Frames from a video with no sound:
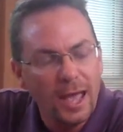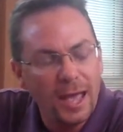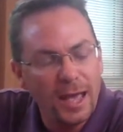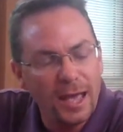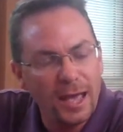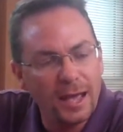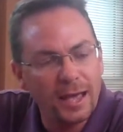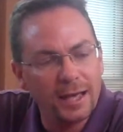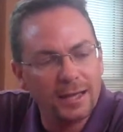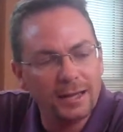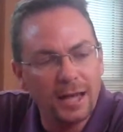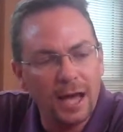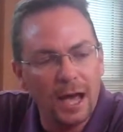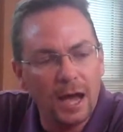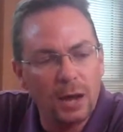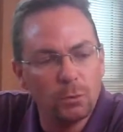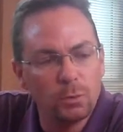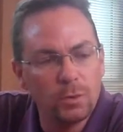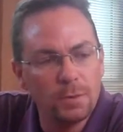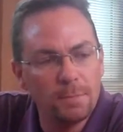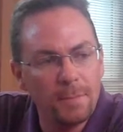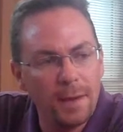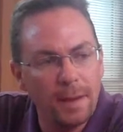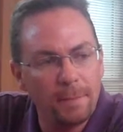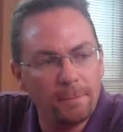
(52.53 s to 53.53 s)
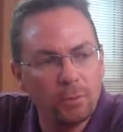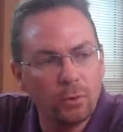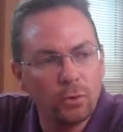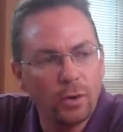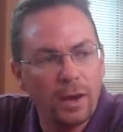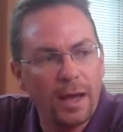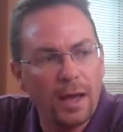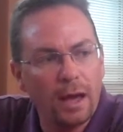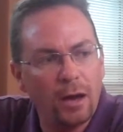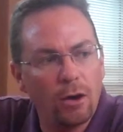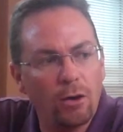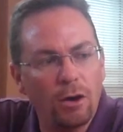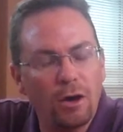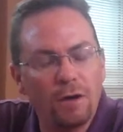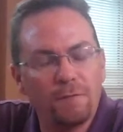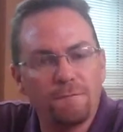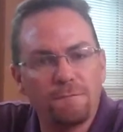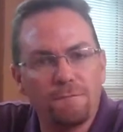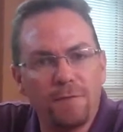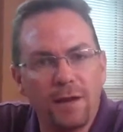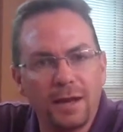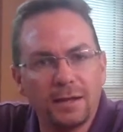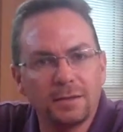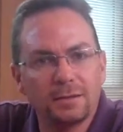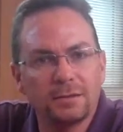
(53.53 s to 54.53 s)
And I remember how
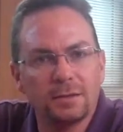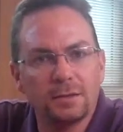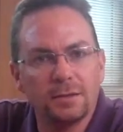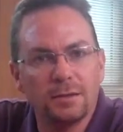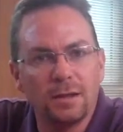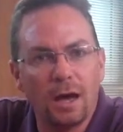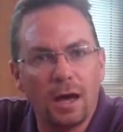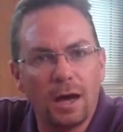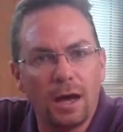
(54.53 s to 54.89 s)
affected